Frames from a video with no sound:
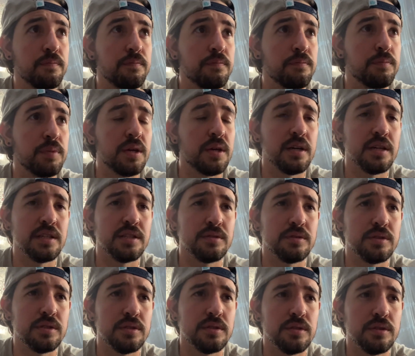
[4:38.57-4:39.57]

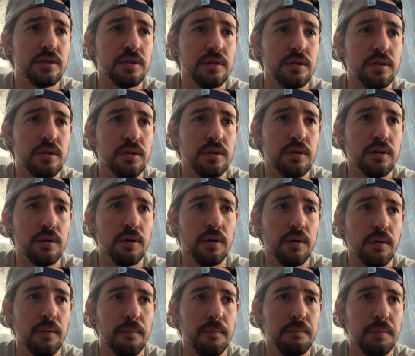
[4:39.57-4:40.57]
because
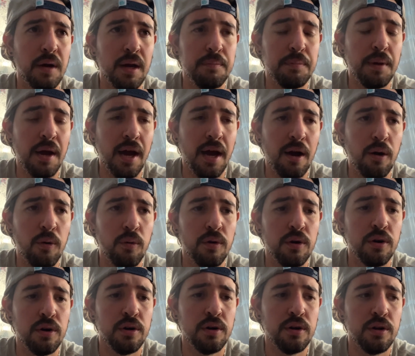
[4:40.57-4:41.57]
my
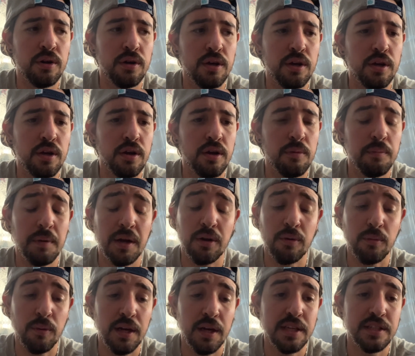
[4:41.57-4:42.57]
power or my
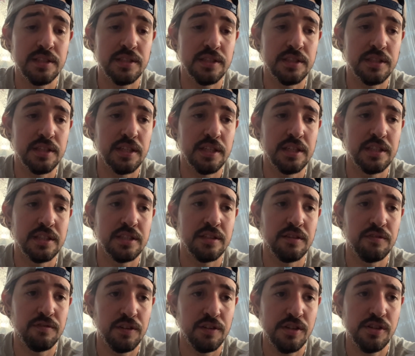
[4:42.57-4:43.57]
grace is
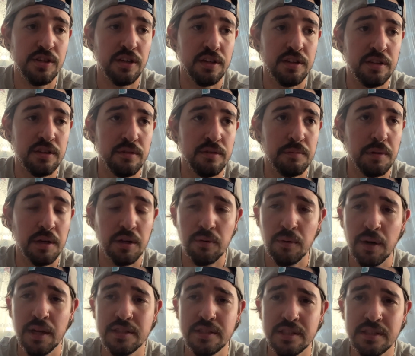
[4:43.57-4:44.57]
sufficient. My
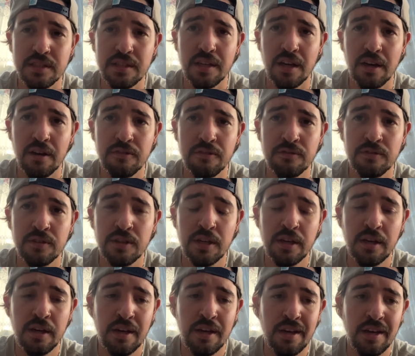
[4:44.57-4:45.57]
grace is enough.
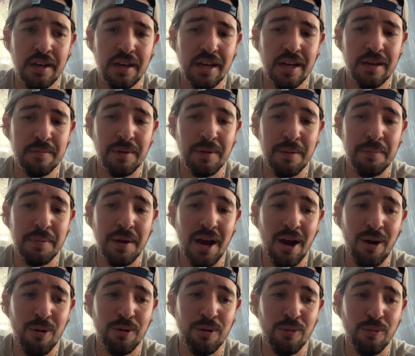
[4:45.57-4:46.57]
And my
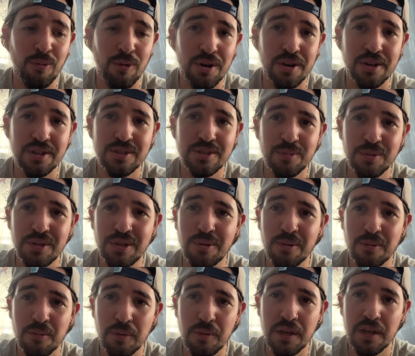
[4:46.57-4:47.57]
power works when you
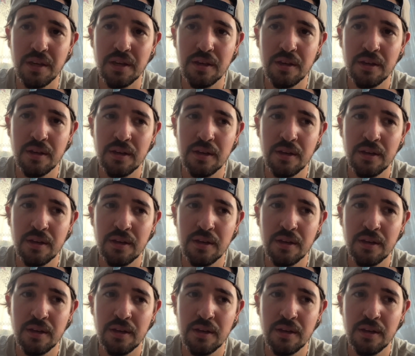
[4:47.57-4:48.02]
are weak.